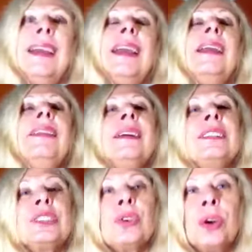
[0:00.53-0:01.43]
Hey
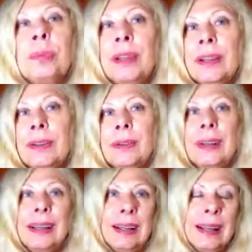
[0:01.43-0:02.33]
there, Scorpio.
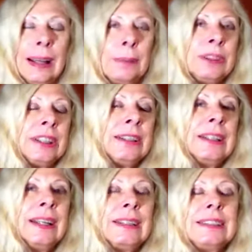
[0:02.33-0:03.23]
I'm
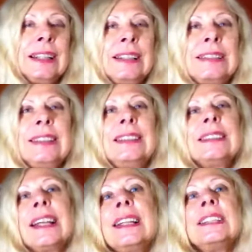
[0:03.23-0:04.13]
Sandy Anastasi,
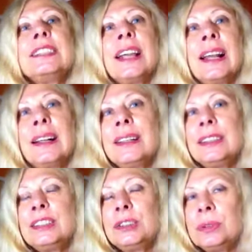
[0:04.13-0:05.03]
psychic channel,
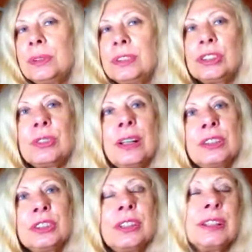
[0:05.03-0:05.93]
intuitive
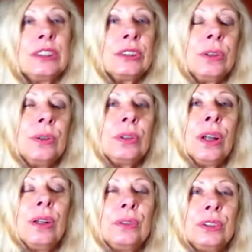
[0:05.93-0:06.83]
astrologer, and soul
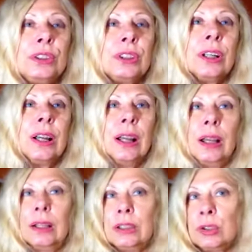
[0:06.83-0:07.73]
coach.
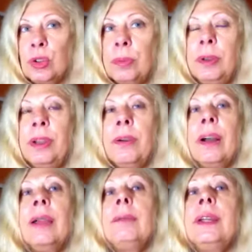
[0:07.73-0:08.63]
Scorpio,
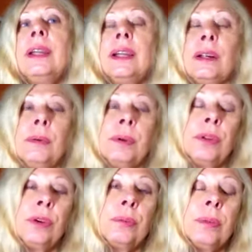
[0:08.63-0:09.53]
I'm here
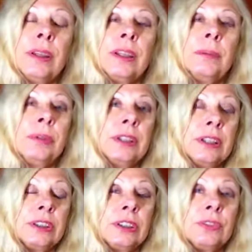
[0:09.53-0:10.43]
with your monthly
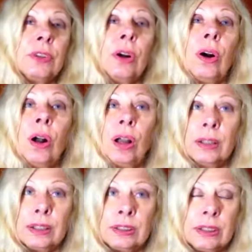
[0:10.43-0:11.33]
predictions for
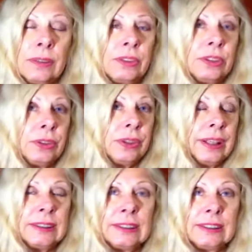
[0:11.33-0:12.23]
August of
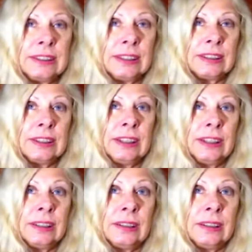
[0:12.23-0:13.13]

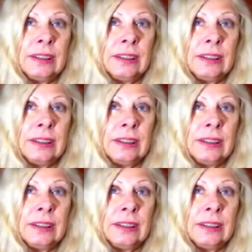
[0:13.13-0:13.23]
2016.